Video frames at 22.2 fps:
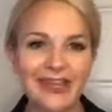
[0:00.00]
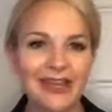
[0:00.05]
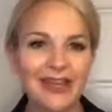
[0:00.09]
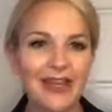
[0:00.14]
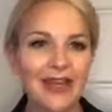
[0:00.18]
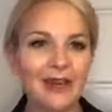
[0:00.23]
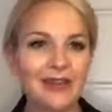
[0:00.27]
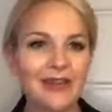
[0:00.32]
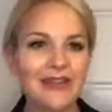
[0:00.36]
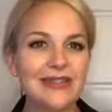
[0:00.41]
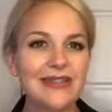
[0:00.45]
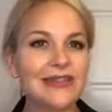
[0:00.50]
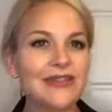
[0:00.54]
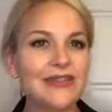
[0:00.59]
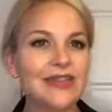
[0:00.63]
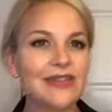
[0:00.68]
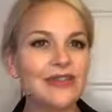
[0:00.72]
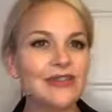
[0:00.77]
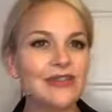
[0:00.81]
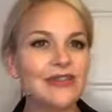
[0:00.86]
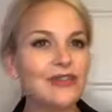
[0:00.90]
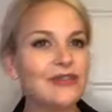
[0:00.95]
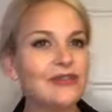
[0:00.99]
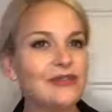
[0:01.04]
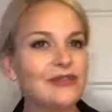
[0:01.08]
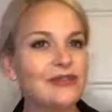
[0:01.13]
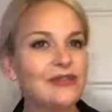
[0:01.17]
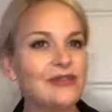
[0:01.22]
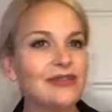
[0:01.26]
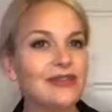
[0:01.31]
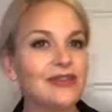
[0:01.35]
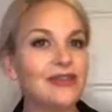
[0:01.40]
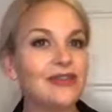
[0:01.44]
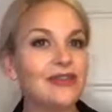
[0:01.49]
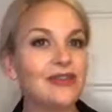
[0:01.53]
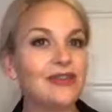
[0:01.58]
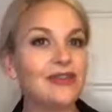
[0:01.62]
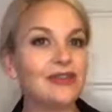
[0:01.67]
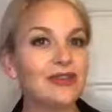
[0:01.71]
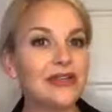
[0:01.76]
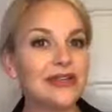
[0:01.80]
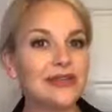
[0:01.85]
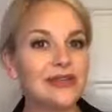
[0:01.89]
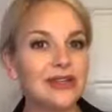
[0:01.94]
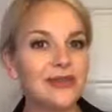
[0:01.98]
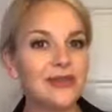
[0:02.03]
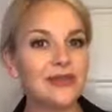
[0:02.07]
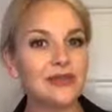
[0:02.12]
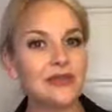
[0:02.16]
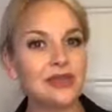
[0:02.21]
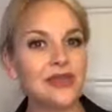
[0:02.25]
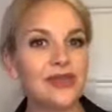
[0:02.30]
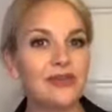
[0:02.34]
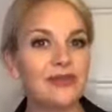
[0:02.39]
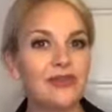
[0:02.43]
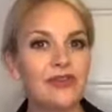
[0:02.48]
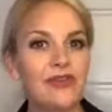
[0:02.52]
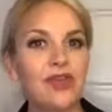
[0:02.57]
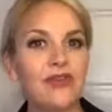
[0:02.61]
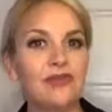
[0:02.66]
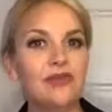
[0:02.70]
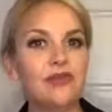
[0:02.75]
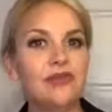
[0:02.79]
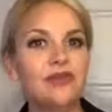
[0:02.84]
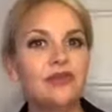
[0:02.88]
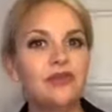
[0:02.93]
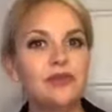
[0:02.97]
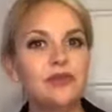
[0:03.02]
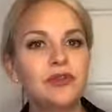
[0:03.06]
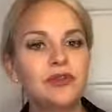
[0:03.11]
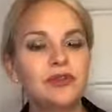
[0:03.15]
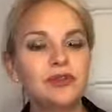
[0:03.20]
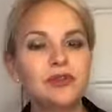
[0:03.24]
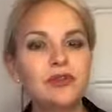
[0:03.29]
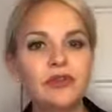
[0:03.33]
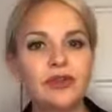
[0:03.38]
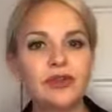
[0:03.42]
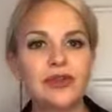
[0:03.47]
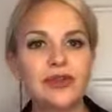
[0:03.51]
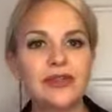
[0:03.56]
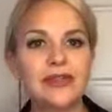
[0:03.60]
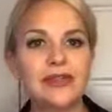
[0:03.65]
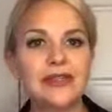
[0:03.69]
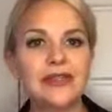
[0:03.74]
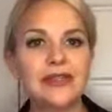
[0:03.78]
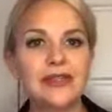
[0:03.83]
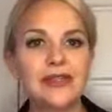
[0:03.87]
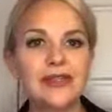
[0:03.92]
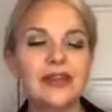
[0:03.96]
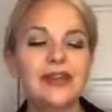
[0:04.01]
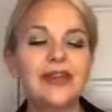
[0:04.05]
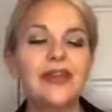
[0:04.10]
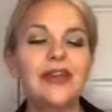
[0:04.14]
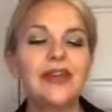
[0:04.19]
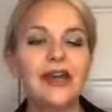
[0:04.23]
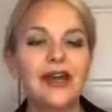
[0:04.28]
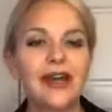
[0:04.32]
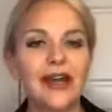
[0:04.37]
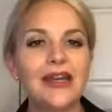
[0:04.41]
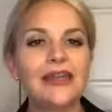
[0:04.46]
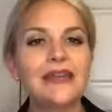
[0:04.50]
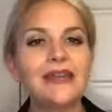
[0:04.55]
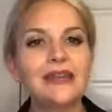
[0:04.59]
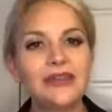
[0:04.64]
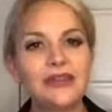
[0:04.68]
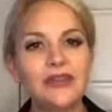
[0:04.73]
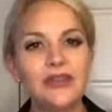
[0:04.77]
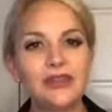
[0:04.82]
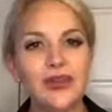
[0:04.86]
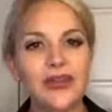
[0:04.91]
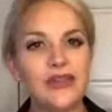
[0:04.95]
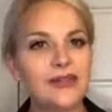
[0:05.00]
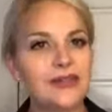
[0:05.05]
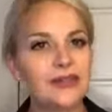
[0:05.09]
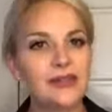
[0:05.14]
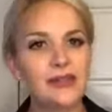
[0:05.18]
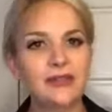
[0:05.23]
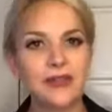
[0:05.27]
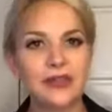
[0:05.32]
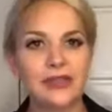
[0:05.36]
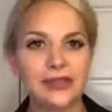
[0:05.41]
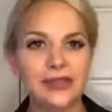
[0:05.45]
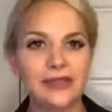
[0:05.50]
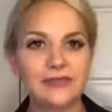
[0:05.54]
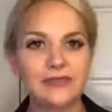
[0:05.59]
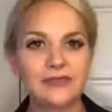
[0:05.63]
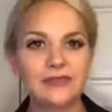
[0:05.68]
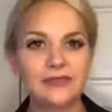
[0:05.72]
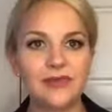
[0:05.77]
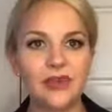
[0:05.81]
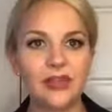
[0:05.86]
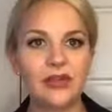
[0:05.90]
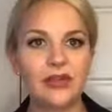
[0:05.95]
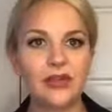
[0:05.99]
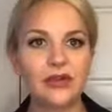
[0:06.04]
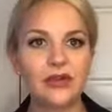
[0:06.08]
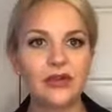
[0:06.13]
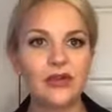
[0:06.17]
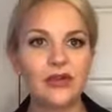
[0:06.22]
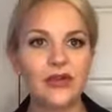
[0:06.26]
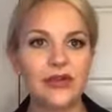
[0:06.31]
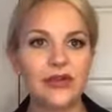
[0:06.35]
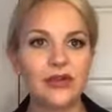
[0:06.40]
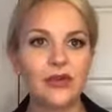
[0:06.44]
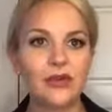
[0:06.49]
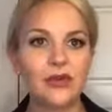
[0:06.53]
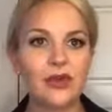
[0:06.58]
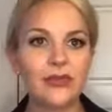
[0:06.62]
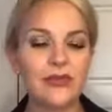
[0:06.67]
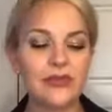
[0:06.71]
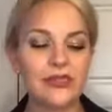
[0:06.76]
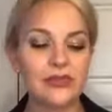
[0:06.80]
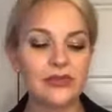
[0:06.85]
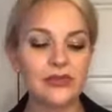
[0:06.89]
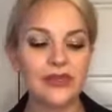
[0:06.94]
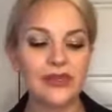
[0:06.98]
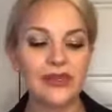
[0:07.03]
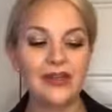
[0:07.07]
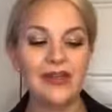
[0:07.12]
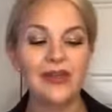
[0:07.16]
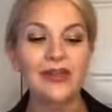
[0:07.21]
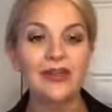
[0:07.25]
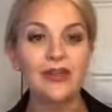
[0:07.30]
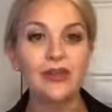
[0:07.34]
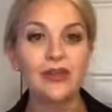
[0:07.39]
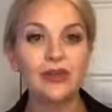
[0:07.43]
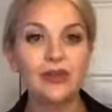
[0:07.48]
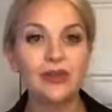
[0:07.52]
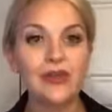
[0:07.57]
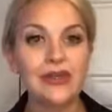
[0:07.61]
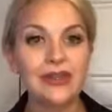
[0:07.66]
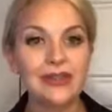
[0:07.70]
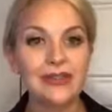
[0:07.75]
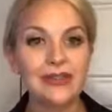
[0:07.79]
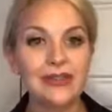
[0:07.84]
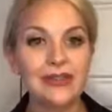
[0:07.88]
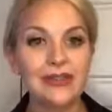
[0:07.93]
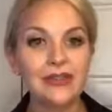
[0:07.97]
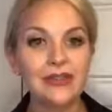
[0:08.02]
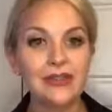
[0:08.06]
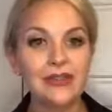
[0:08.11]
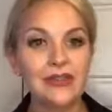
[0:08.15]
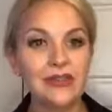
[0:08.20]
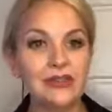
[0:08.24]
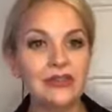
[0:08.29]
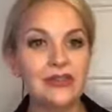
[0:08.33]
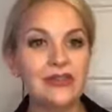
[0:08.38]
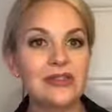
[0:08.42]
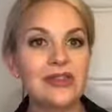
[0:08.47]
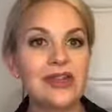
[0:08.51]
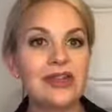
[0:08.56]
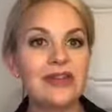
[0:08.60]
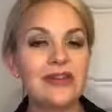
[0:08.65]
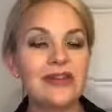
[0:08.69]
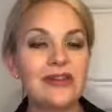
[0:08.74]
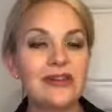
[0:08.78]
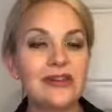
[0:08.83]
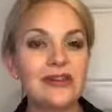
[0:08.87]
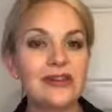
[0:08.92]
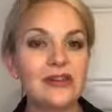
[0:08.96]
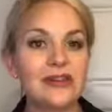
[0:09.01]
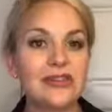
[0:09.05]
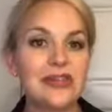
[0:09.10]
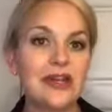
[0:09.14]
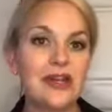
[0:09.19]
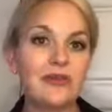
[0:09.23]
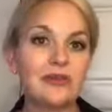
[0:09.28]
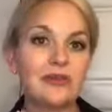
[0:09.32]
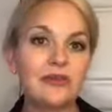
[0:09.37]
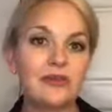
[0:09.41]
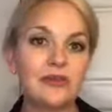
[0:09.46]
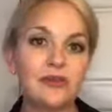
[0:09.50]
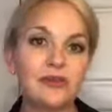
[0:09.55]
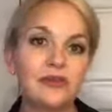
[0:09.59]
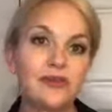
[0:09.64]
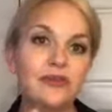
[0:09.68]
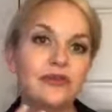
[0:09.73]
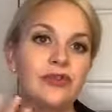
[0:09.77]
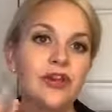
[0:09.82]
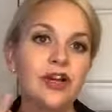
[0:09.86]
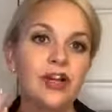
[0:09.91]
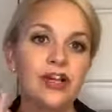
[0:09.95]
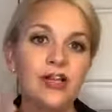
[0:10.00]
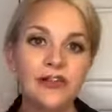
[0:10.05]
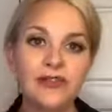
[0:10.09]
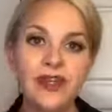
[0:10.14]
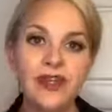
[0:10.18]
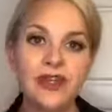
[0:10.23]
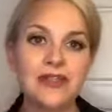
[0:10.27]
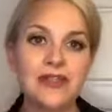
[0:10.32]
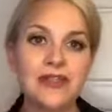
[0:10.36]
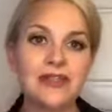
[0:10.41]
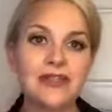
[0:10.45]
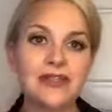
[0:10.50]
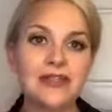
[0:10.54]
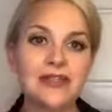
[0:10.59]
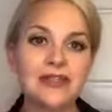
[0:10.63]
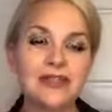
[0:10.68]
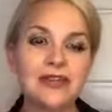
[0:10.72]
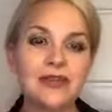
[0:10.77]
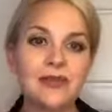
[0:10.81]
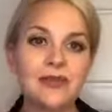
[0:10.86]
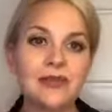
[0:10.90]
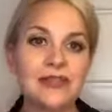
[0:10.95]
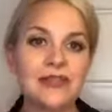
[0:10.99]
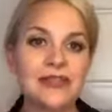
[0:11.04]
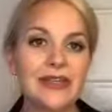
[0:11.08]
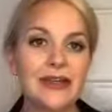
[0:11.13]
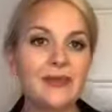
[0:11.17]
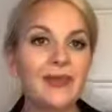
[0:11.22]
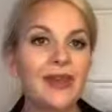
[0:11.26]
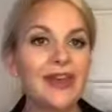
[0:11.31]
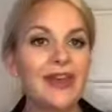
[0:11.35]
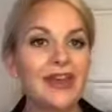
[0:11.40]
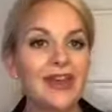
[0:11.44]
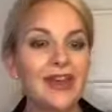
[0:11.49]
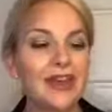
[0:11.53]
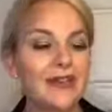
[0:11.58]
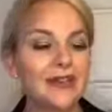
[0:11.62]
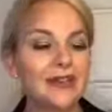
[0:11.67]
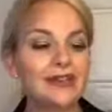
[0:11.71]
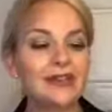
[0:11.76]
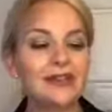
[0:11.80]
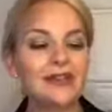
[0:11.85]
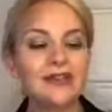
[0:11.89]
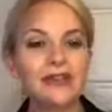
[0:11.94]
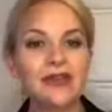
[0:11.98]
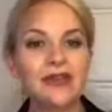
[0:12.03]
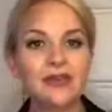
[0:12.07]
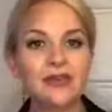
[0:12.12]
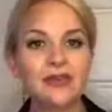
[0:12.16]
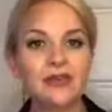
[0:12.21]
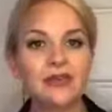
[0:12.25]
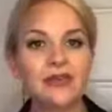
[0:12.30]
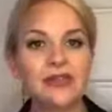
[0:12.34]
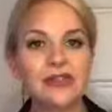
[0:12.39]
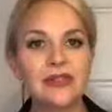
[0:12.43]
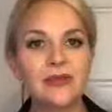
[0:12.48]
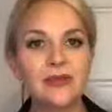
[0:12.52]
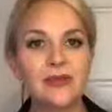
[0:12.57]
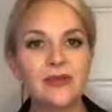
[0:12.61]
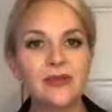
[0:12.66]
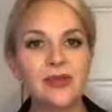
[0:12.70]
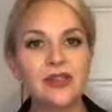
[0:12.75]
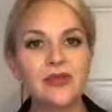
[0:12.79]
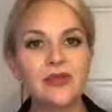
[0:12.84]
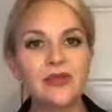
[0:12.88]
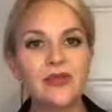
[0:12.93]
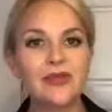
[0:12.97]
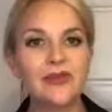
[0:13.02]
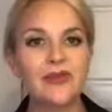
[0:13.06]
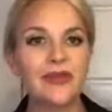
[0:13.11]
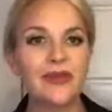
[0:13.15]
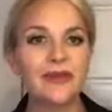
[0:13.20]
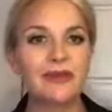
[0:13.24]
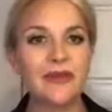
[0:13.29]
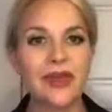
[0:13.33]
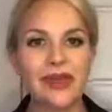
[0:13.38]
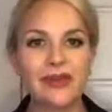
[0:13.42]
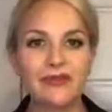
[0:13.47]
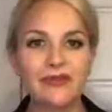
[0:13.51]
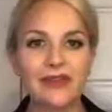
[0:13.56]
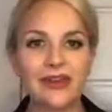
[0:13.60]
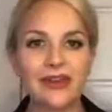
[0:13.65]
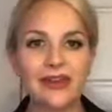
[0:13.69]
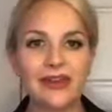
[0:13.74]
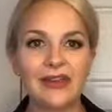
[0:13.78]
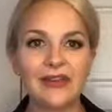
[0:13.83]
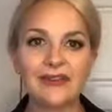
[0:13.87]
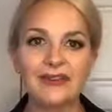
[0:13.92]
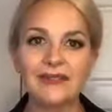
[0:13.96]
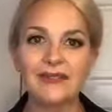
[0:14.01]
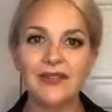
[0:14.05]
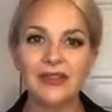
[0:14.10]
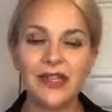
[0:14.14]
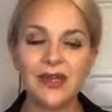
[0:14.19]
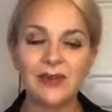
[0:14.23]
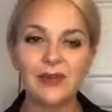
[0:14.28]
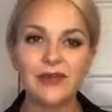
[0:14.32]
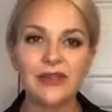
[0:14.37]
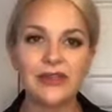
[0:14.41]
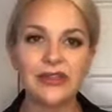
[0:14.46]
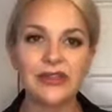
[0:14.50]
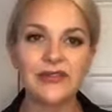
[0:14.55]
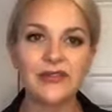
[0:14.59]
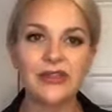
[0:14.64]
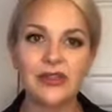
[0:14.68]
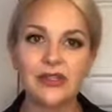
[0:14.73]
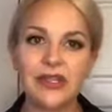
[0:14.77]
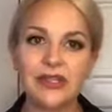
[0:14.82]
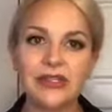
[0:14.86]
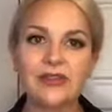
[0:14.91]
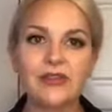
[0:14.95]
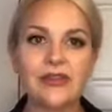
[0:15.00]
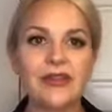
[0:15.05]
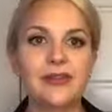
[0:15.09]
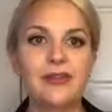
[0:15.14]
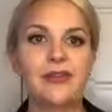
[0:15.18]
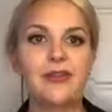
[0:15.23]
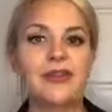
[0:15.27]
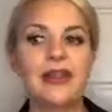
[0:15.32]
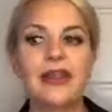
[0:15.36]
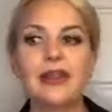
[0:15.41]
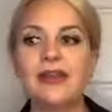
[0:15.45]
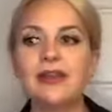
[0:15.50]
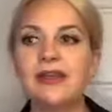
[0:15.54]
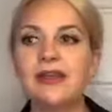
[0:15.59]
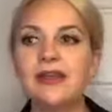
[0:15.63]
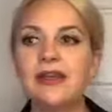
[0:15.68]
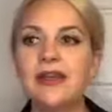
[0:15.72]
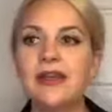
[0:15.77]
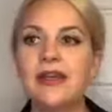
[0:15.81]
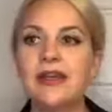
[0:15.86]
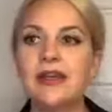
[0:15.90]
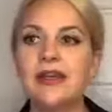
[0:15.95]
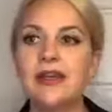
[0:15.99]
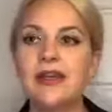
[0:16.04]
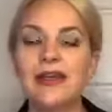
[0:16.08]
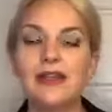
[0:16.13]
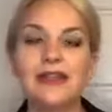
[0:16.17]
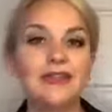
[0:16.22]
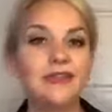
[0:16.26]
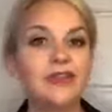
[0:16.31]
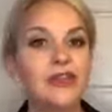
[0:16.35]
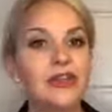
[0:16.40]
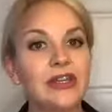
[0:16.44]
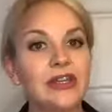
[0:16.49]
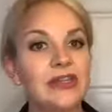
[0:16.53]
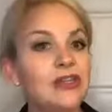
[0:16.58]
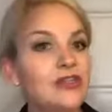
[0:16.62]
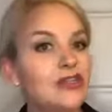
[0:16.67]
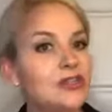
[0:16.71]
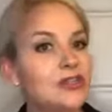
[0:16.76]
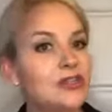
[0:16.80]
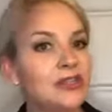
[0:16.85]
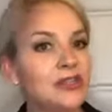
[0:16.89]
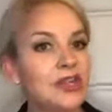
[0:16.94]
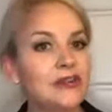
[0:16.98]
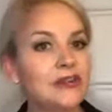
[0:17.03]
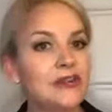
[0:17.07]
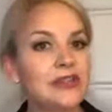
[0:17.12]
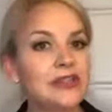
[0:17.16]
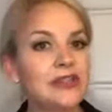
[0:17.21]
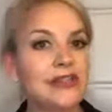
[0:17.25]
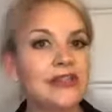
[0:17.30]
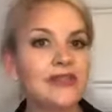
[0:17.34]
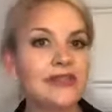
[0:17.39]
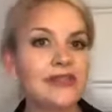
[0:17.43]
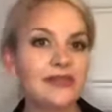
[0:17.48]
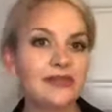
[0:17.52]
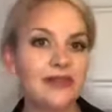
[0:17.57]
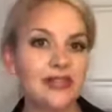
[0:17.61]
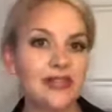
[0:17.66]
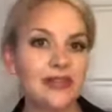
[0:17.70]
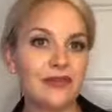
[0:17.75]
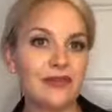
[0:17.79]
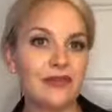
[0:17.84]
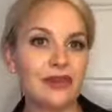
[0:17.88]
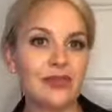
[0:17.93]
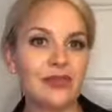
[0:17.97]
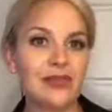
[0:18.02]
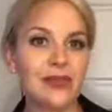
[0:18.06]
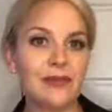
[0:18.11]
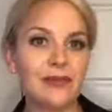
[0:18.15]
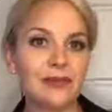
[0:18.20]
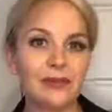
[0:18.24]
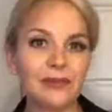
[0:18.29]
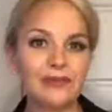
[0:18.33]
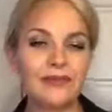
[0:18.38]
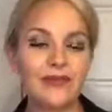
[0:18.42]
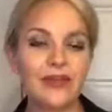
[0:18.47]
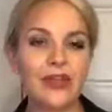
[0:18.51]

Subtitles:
I want to say 2 to 3 times a week if you have super oily skin. Ideally twice is really the goal that you want to be doing. So what this is going to do is that it is going to help to remove all of that dead skin cell buildup, and this is also going to be much more of a mattifying type of exfoliant rather than exfoliating gel for sensitive skin, for example.